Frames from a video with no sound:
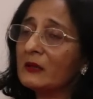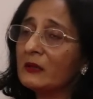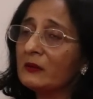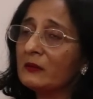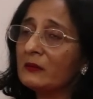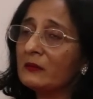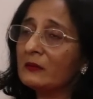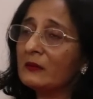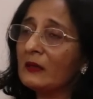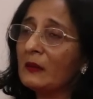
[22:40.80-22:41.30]

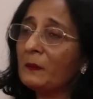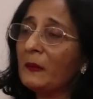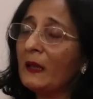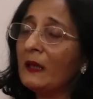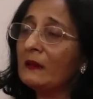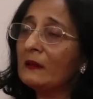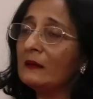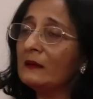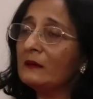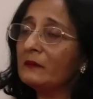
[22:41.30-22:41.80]
you know,
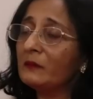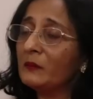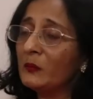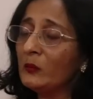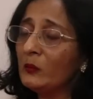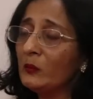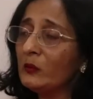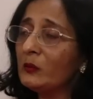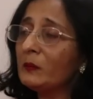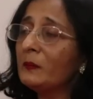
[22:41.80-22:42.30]
Nepal,
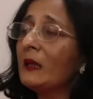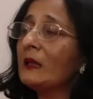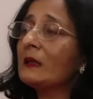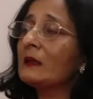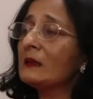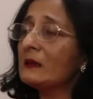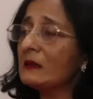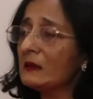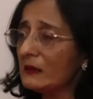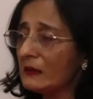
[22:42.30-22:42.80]
both
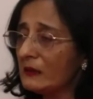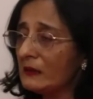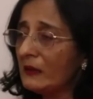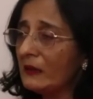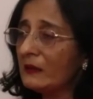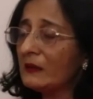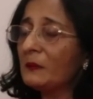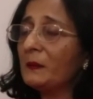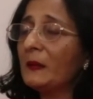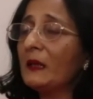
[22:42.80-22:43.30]
Bangladeshi
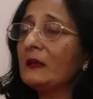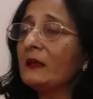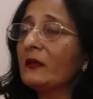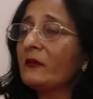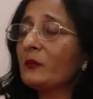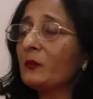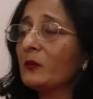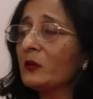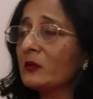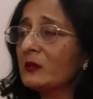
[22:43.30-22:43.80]
and Nepali
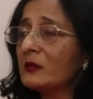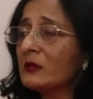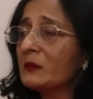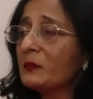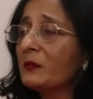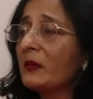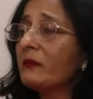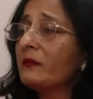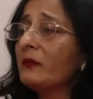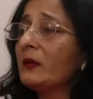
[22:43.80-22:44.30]
exporters
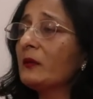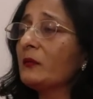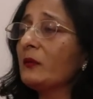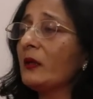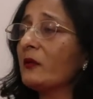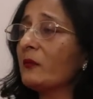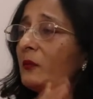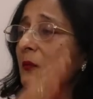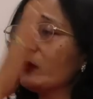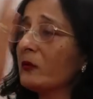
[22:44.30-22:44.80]
prefer to
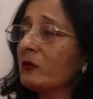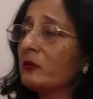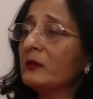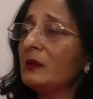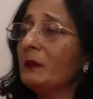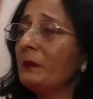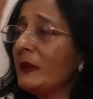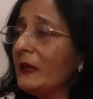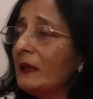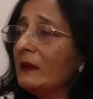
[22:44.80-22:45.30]
export to
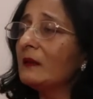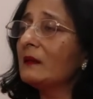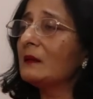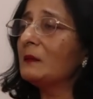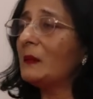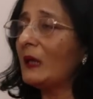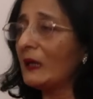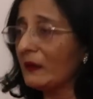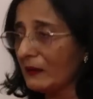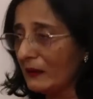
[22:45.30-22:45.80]
the
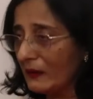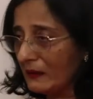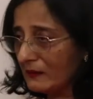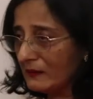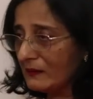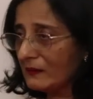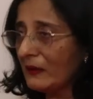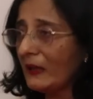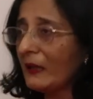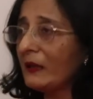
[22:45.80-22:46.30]
bigger
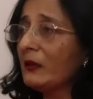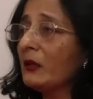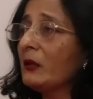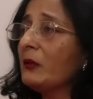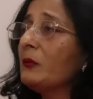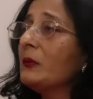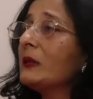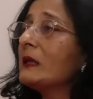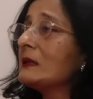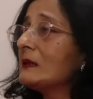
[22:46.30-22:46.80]
markets like the
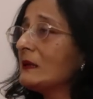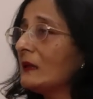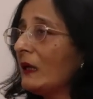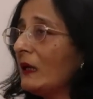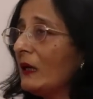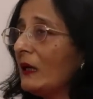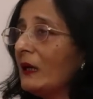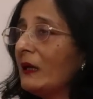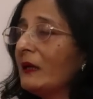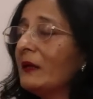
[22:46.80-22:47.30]

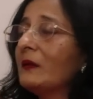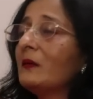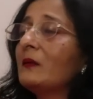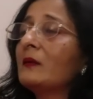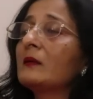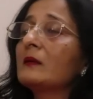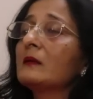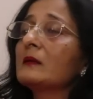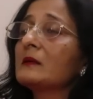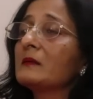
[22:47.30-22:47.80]
USA
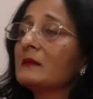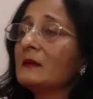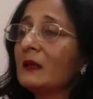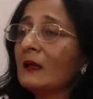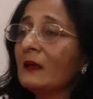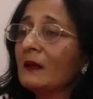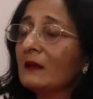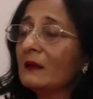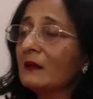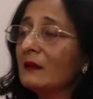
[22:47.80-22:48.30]
or
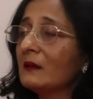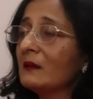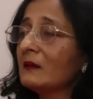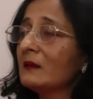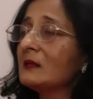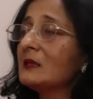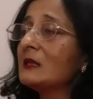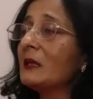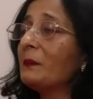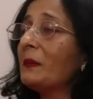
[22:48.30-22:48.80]

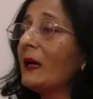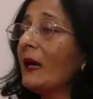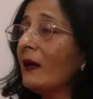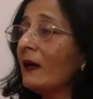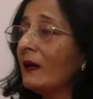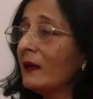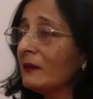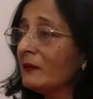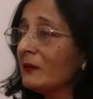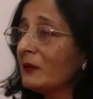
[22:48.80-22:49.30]

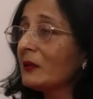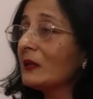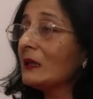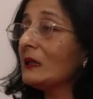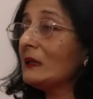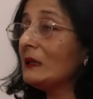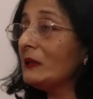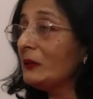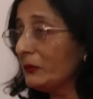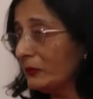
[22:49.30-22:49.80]
Japan or
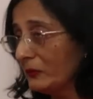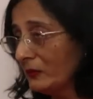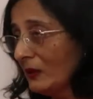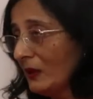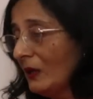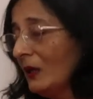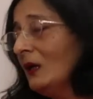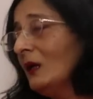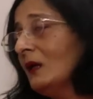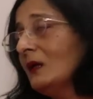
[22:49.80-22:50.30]
the EU.
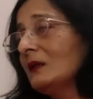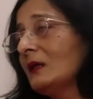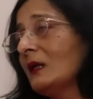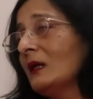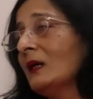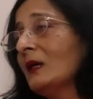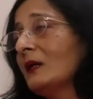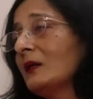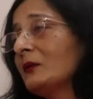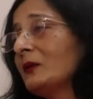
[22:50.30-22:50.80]

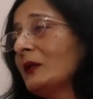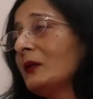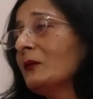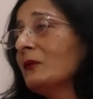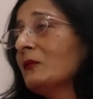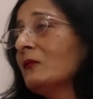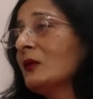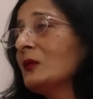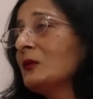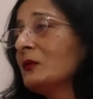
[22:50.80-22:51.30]
They
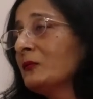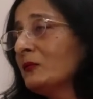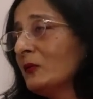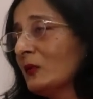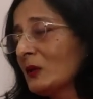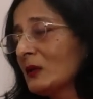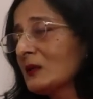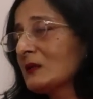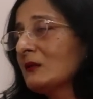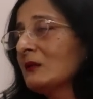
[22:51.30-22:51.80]
don't want to
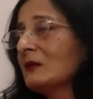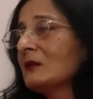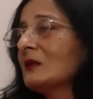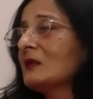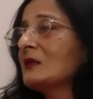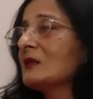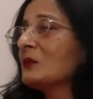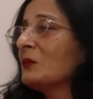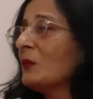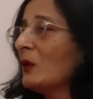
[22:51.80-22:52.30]
focus on
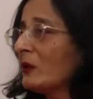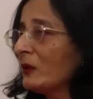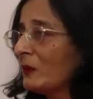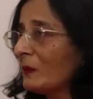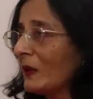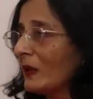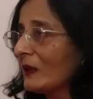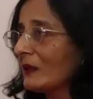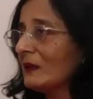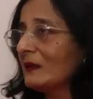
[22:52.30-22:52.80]
the smaller
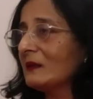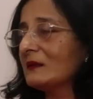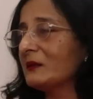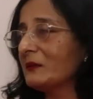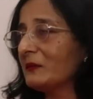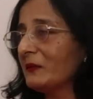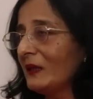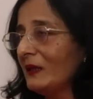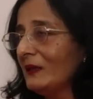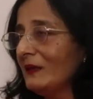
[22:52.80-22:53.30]

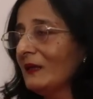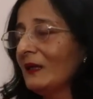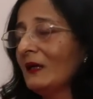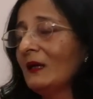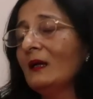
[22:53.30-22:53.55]
markets, right?